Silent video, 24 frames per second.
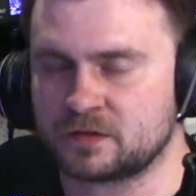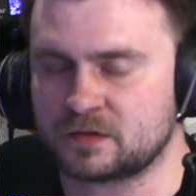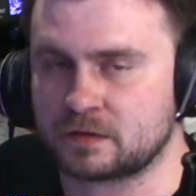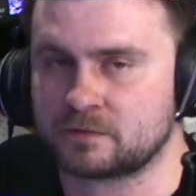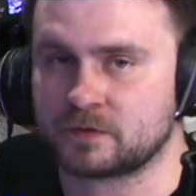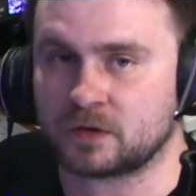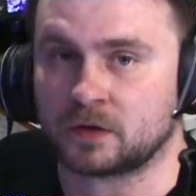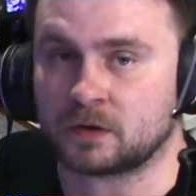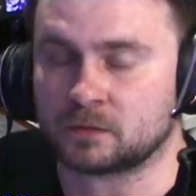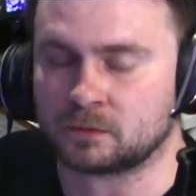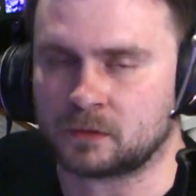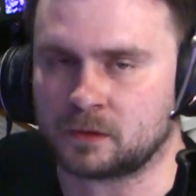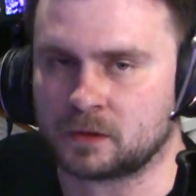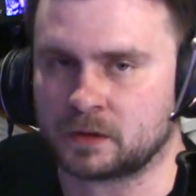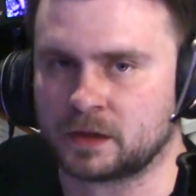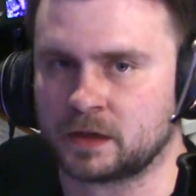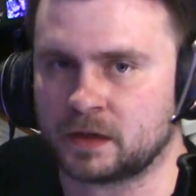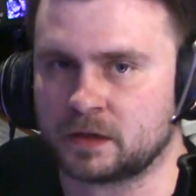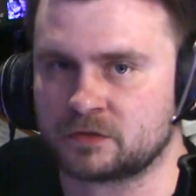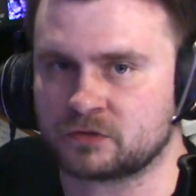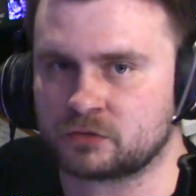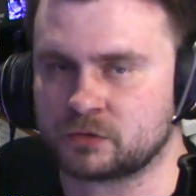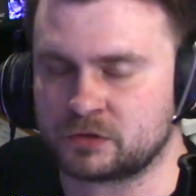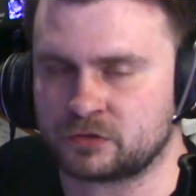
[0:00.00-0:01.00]
that's ever gone wrong in
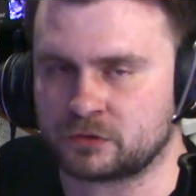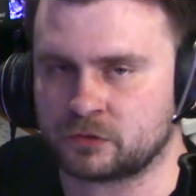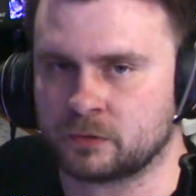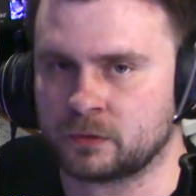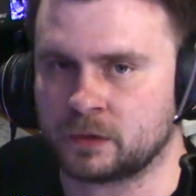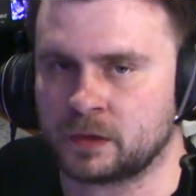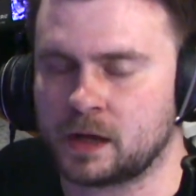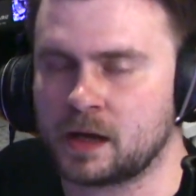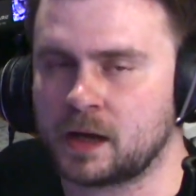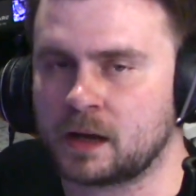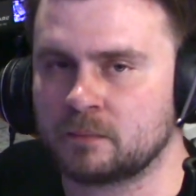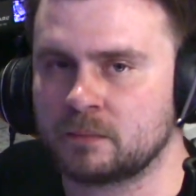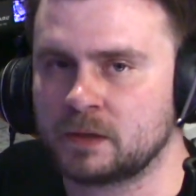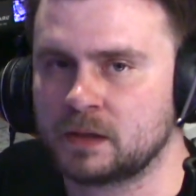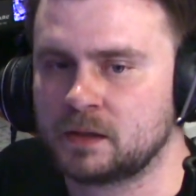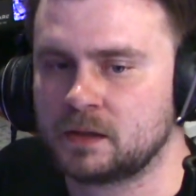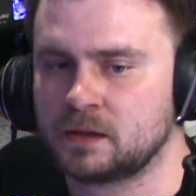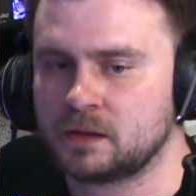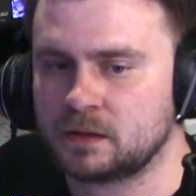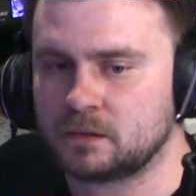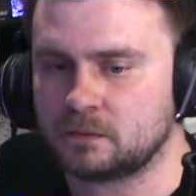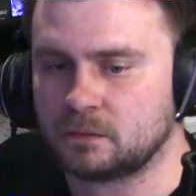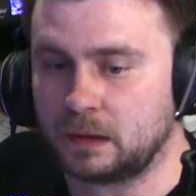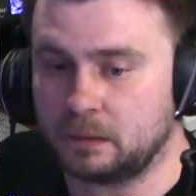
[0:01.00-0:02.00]
history, screwed it up.
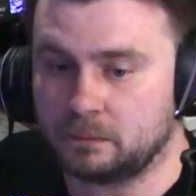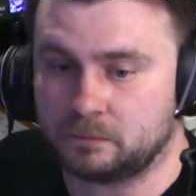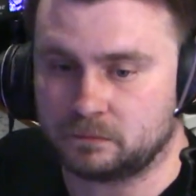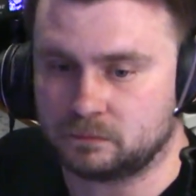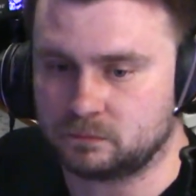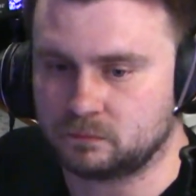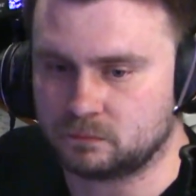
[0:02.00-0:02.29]
I